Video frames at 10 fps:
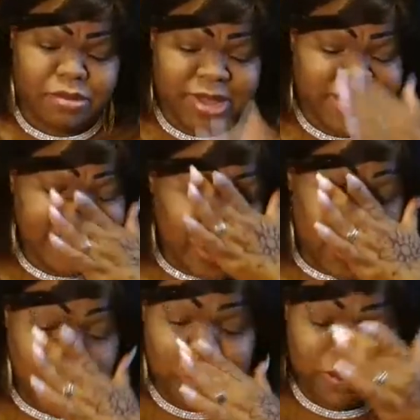But
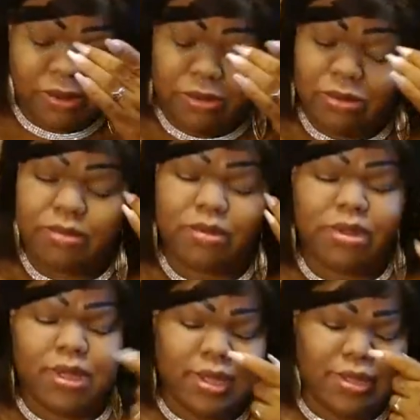yeah. Ooh,
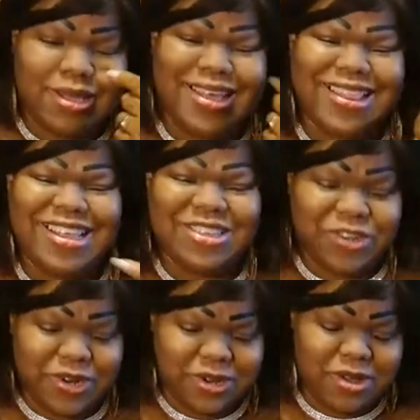
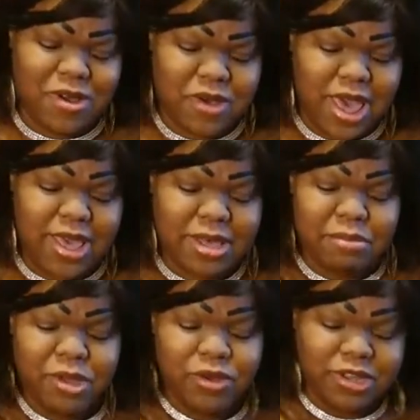lizard, okay,
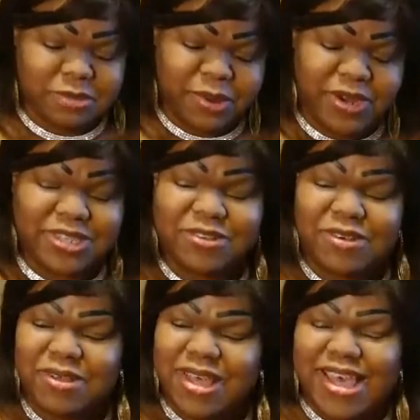chameleon spirit to
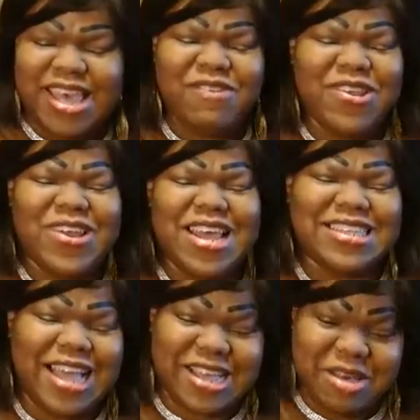us, even though that's
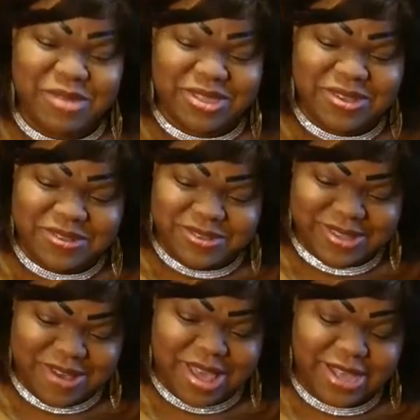not coming through.
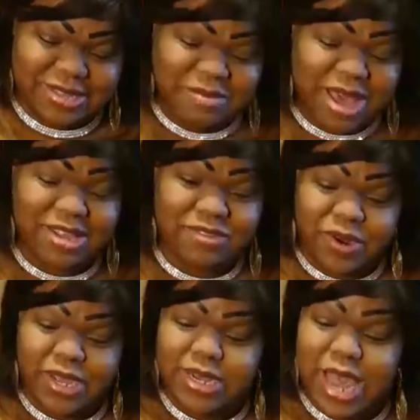Okay, somebody's
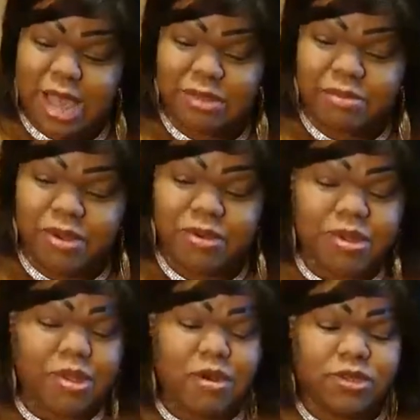very adaptable,
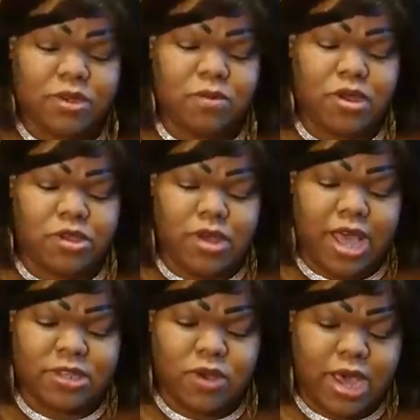or someone you
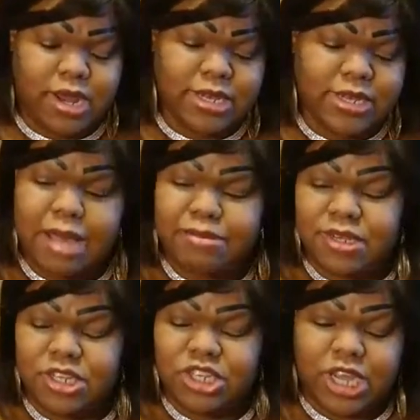guys know how to adapt to
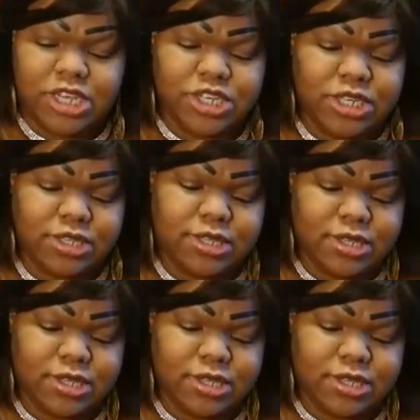the changes.